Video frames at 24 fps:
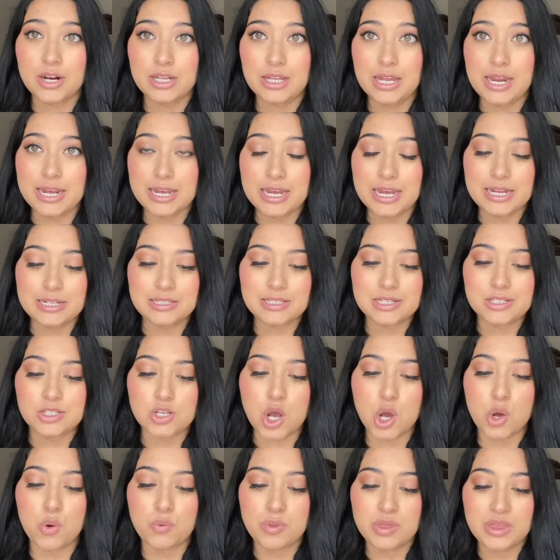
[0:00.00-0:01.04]
Like it's its
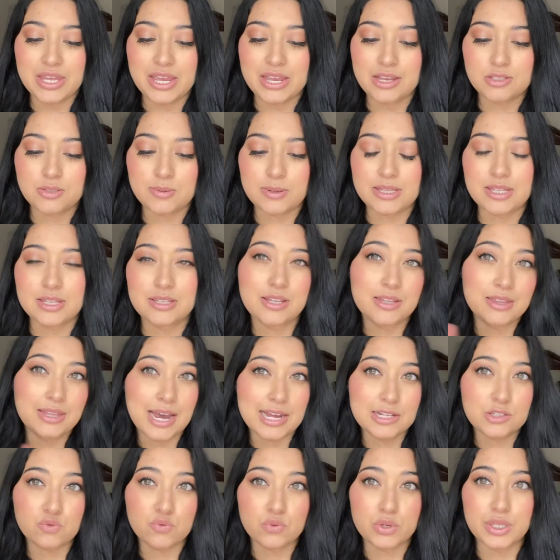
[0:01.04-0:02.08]
own thing. So I think that
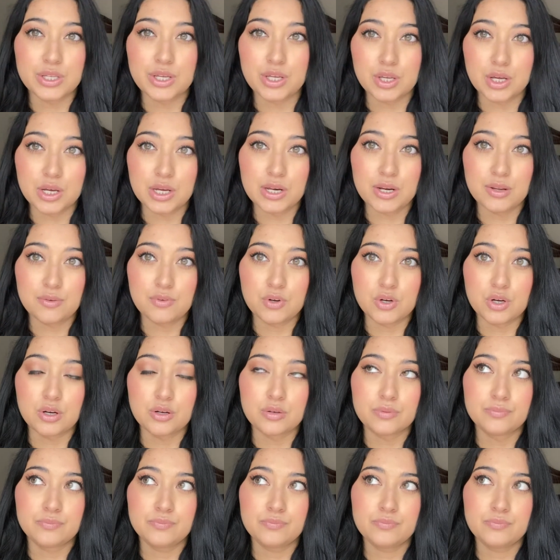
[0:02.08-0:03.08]
that's really good if you're